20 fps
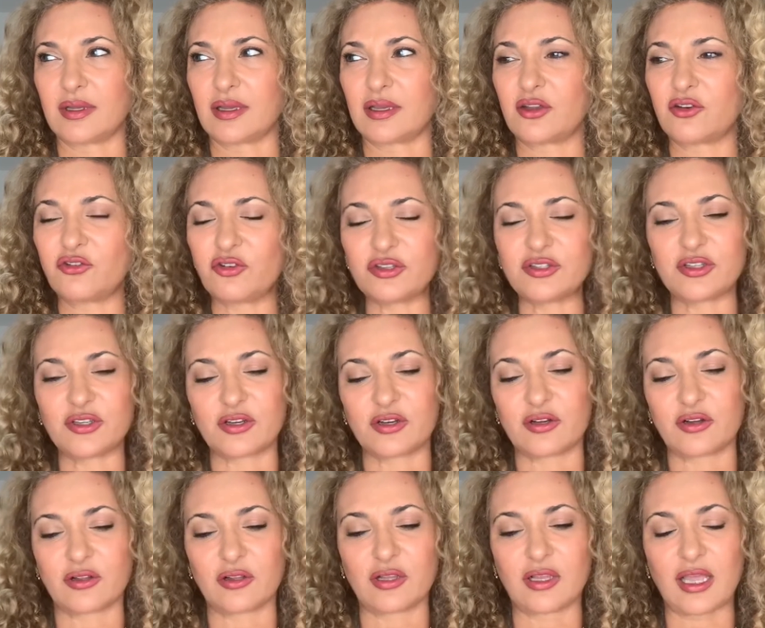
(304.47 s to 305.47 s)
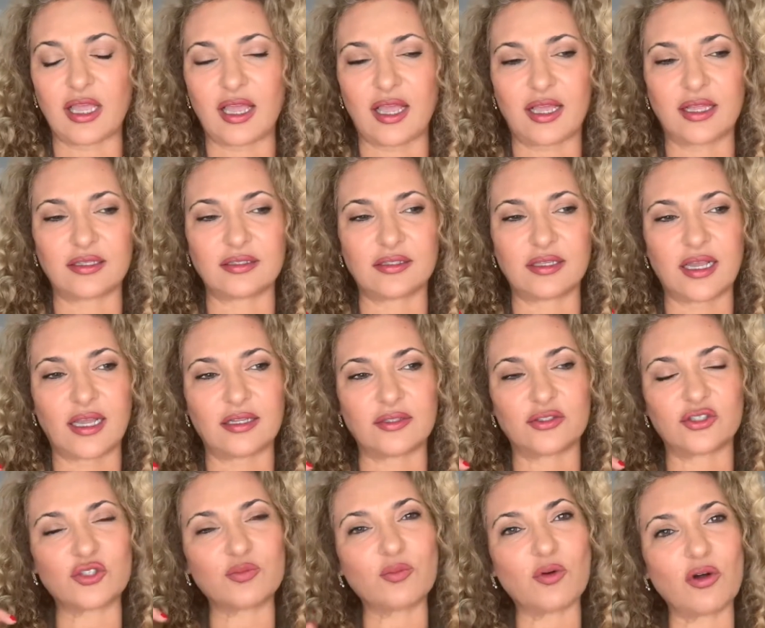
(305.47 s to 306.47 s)
critical and
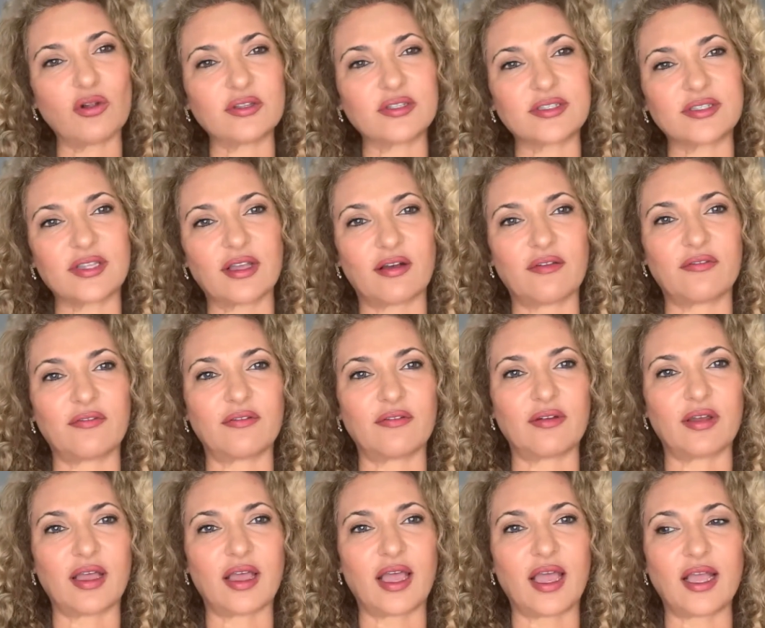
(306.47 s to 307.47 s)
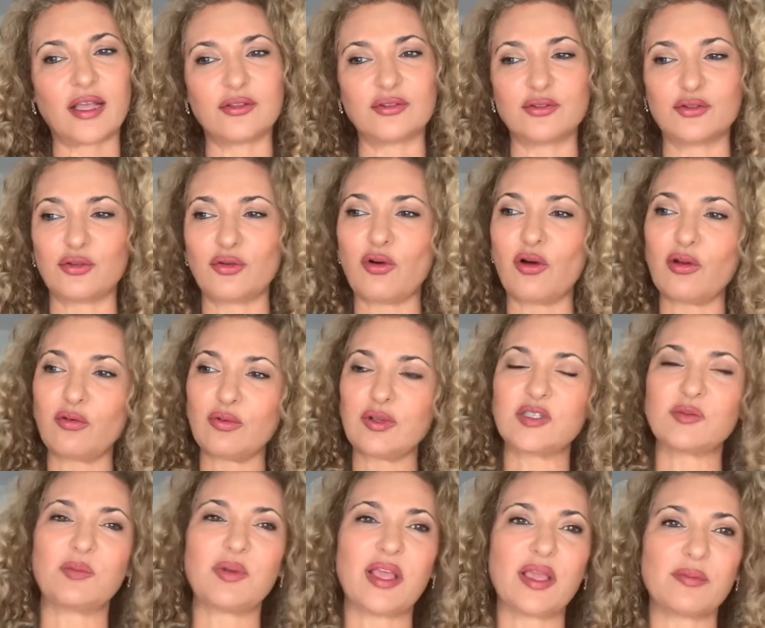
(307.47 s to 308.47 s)
small stuff and you
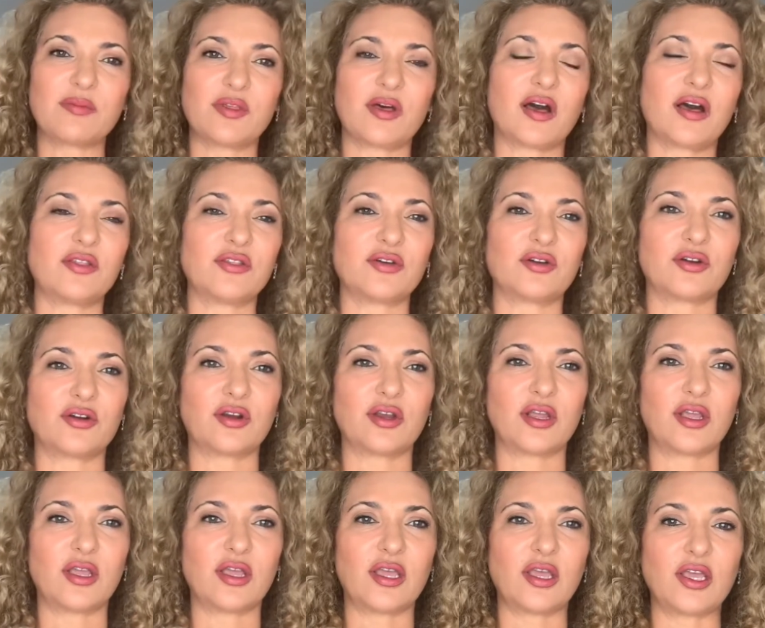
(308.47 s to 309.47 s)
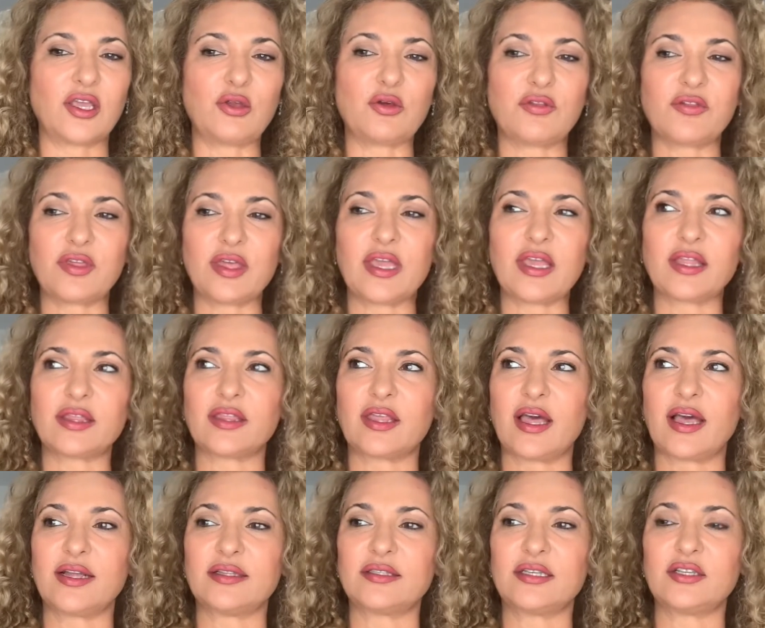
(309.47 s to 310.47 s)
always blame the other. You think
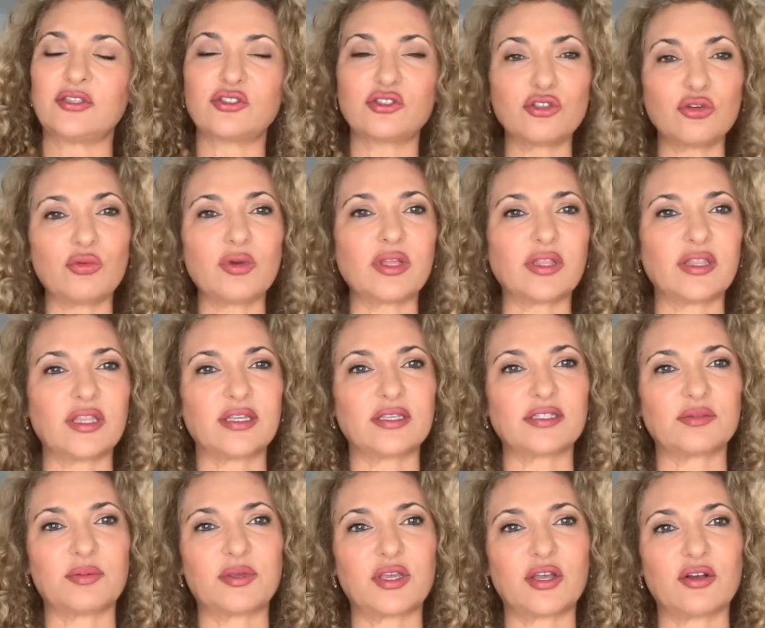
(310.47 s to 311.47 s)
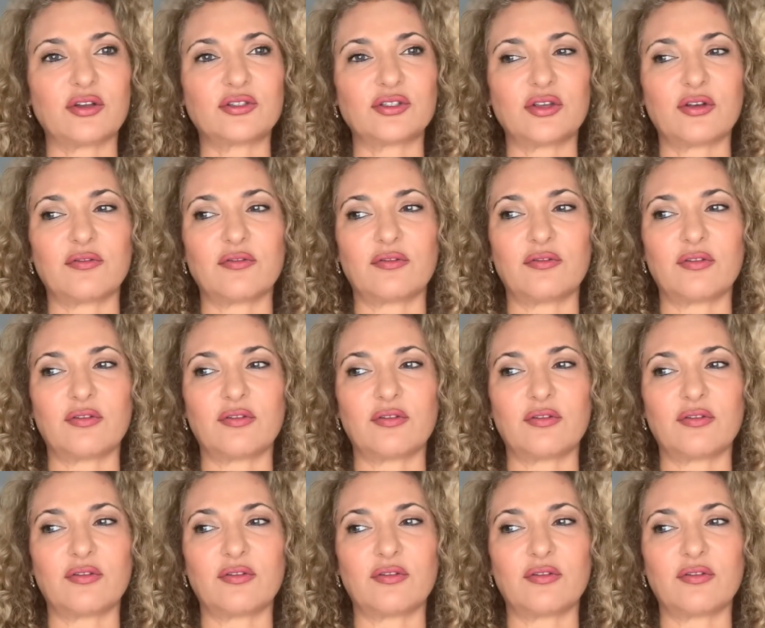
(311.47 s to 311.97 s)
that he's doing this because of